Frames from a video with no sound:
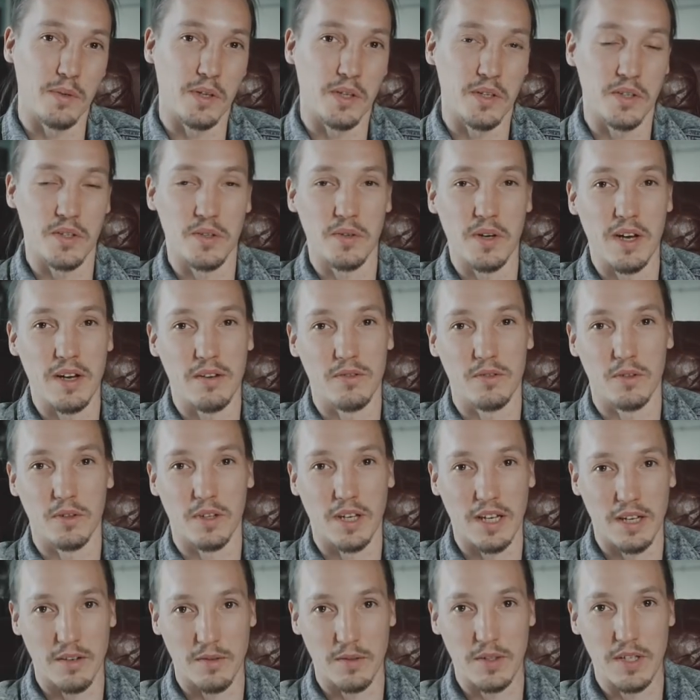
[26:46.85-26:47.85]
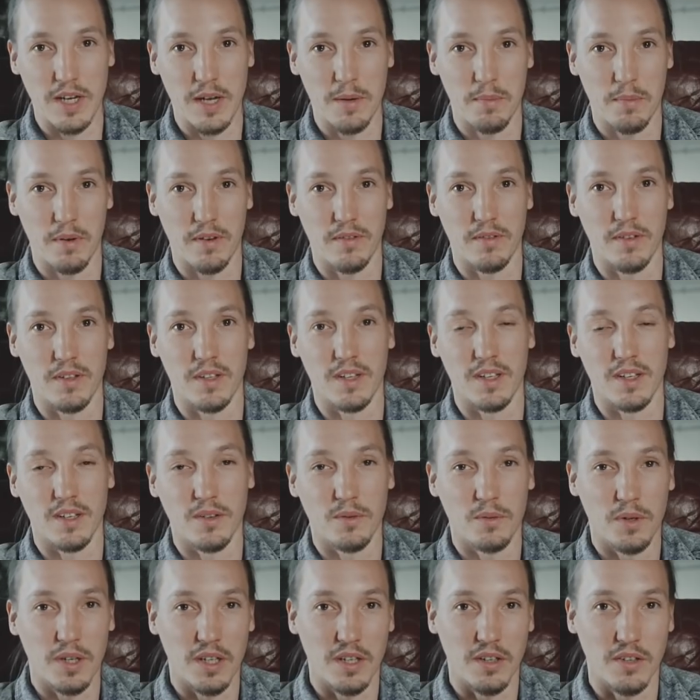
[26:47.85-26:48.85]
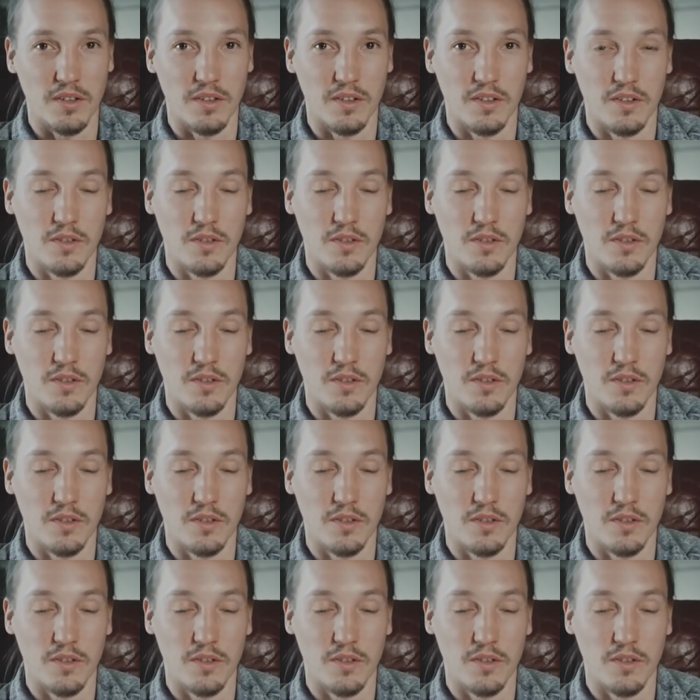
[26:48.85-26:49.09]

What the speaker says: because you have to kind of shape everything when